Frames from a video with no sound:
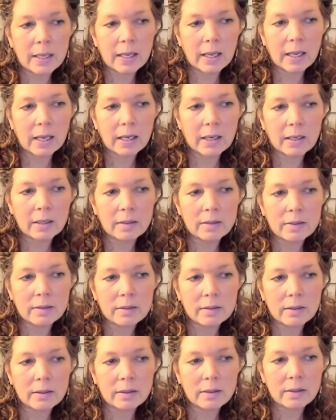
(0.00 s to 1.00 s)
And
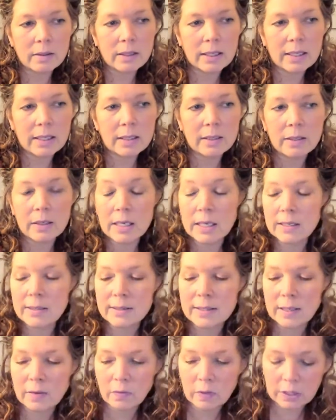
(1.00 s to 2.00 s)
it is
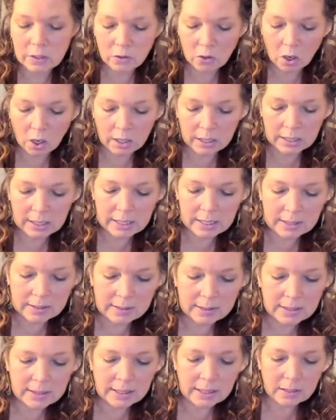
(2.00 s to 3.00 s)
definitely not an
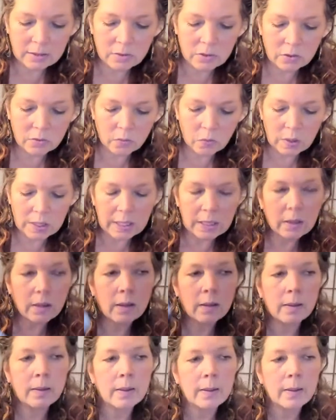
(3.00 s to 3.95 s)
easy deck to read.